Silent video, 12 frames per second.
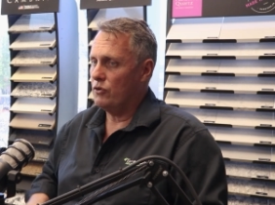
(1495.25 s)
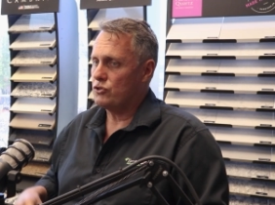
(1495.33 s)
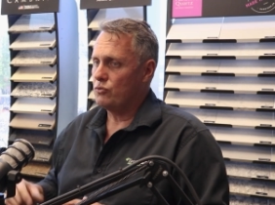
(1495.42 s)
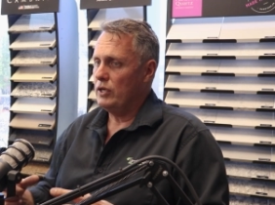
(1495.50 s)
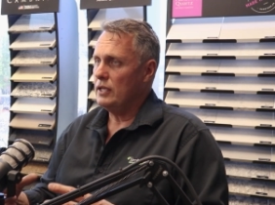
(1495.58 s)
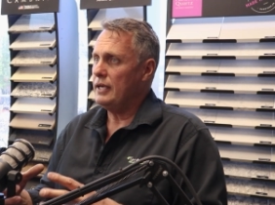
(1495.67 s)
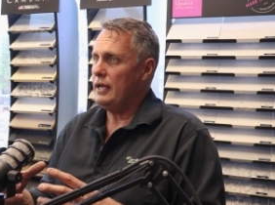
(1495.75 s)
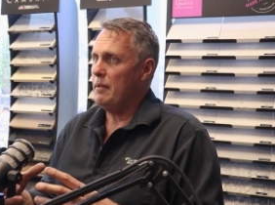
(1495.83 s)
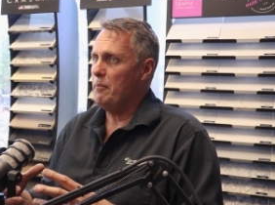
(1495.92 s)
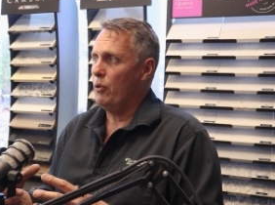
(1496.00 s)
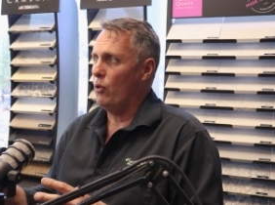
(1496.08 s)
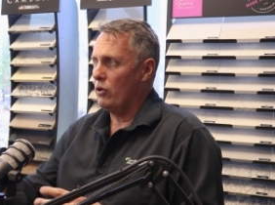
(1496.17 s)
it's really
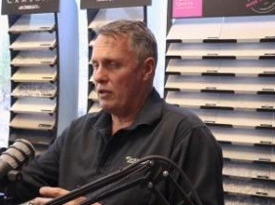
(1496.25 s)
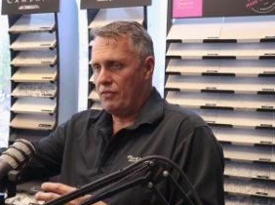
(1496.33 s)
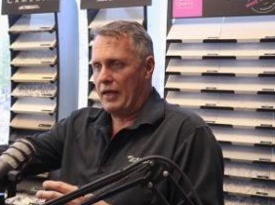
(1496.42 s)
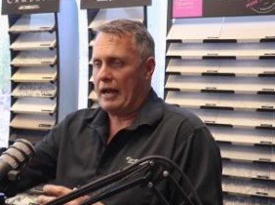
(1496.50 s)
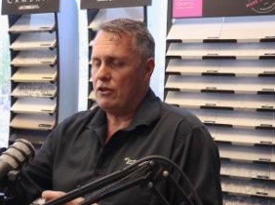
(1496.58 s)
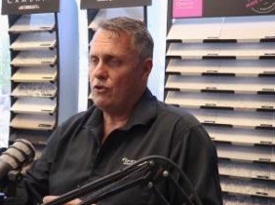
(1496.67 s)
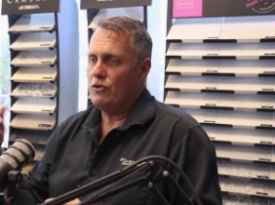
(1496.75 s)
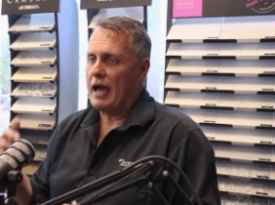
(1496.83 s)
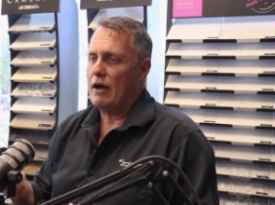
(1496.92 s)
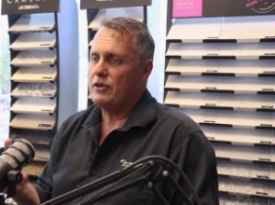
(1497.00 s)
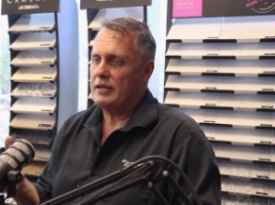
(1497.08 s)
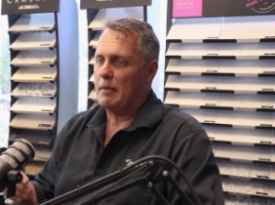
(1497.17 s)
important that you
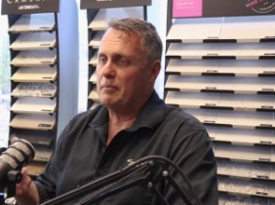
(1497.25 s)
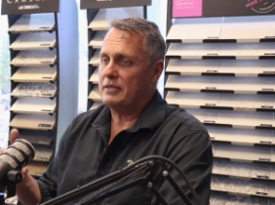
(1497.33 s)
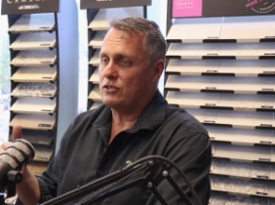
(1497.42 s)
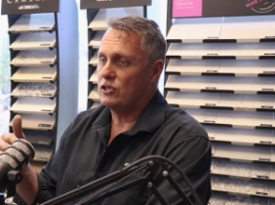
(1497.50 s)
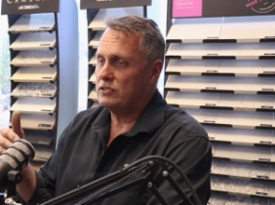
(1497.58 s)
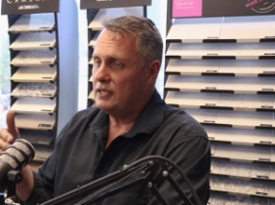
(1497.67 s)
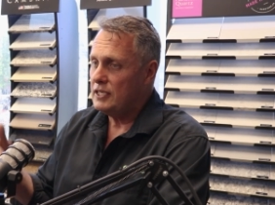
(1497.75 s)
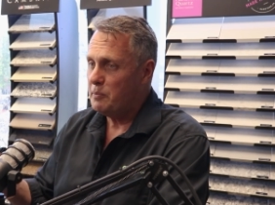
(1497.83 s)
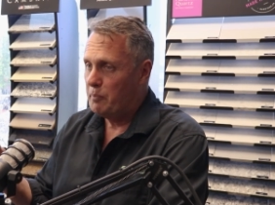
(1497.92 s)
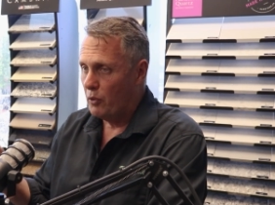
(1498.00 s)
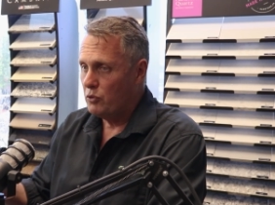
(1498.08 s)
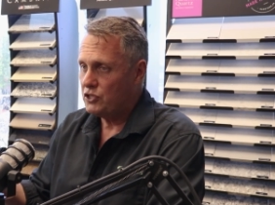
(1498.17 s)
nail your numbers because this
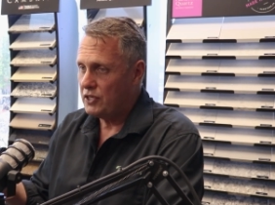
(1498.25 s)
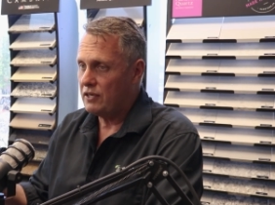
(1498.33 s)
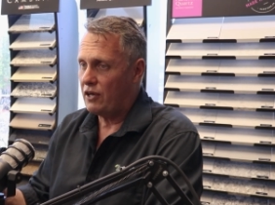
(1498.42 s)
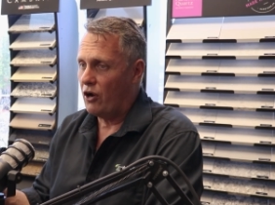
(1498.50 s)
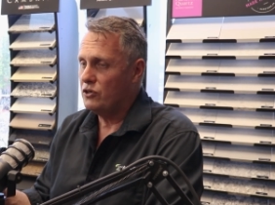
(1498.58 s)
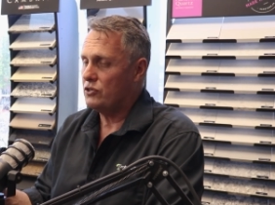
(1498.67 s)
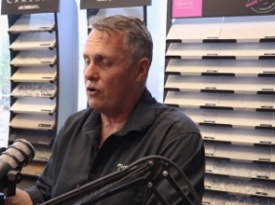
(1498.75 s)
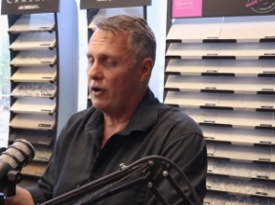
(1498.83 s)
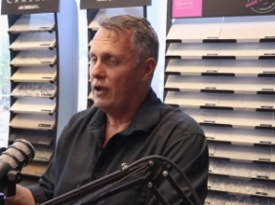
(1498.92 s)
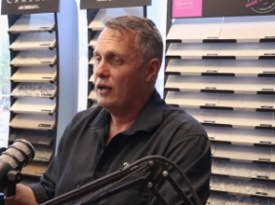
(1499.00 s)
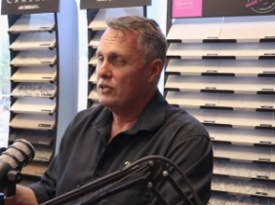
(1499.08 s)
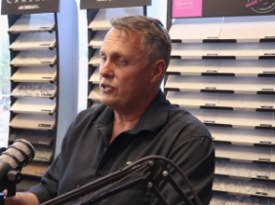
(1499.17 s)
bullshit goes on.